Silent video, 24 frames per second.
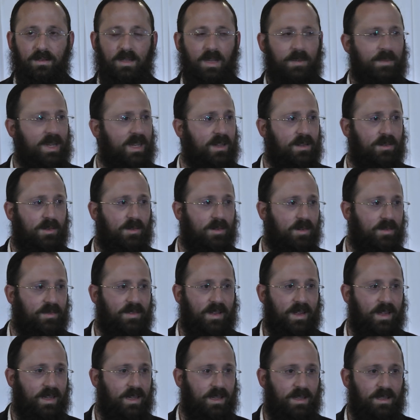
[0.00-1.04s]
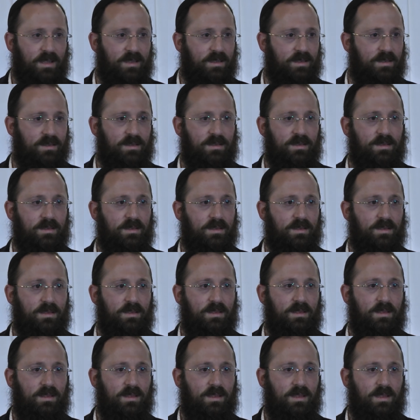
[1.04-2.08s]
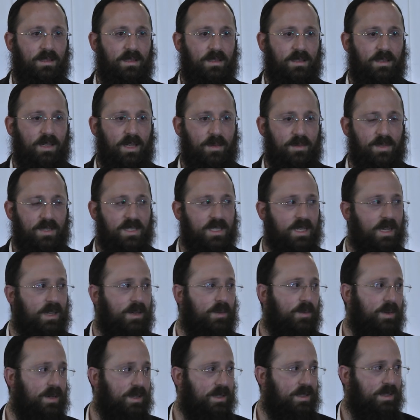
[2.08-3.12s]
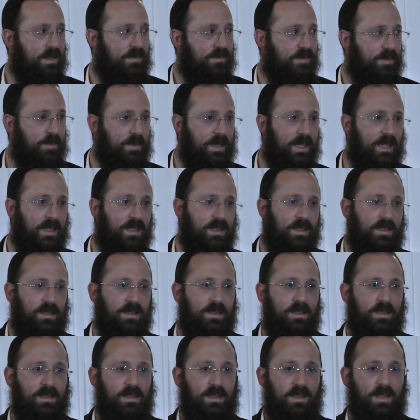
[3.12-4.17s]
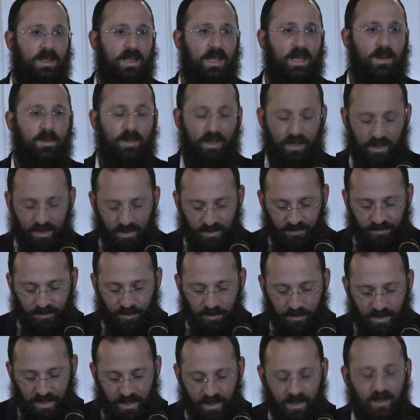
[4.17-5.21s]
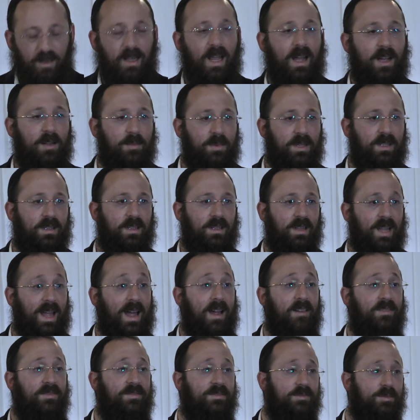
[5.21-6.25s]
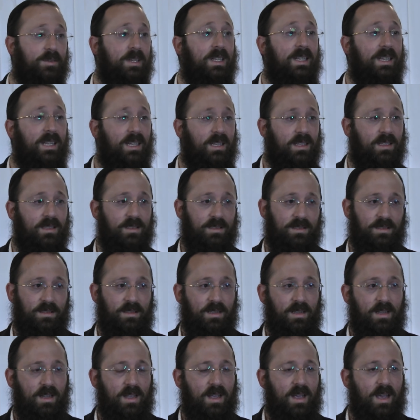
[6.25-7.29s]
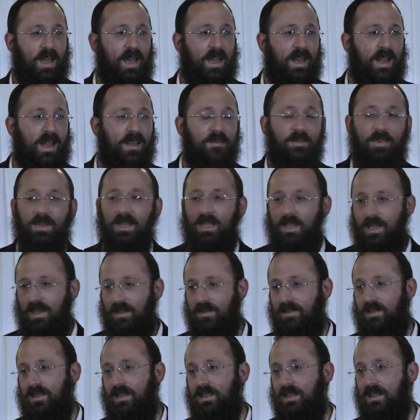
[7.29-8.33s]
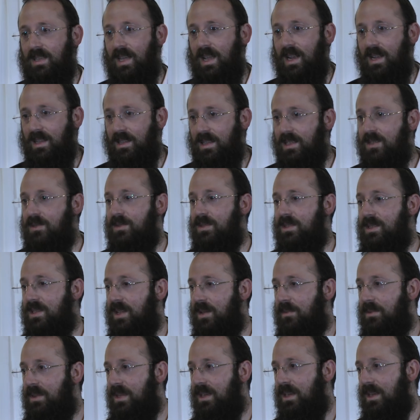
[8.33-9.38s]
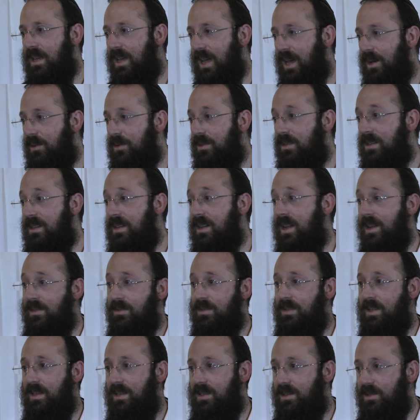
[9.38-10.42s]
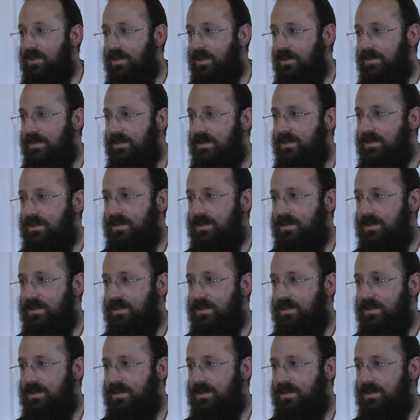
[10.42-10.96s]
I'm not glorifying it. I'm just saying what it did for me. And what it did for me, it allowed me to laugh freely, and I believed that this was something I would never let go of.